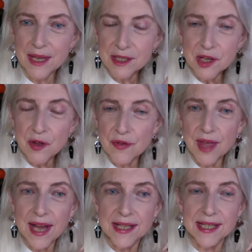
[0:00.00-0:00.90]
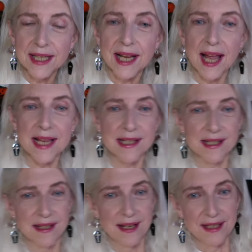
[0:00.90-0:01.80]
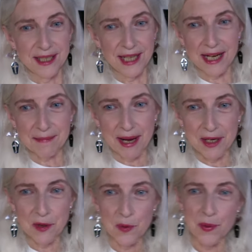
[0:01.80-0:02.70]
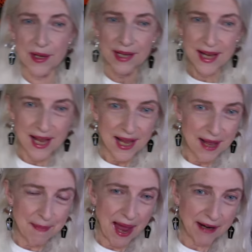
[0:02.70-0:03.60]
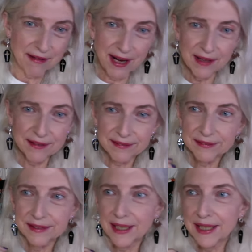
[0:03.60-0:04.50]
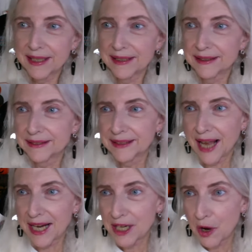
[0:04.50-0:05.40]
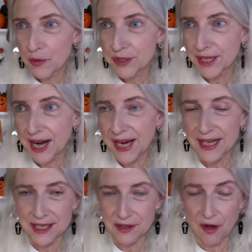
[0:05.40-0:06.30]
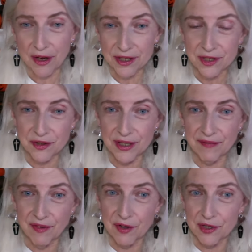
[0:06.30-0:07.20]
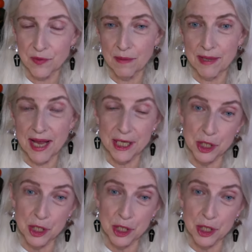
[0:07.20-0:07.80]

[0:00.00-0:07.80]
so that is it, guys. you like my new background? Uh, I know today is August 31st, so I'm kind of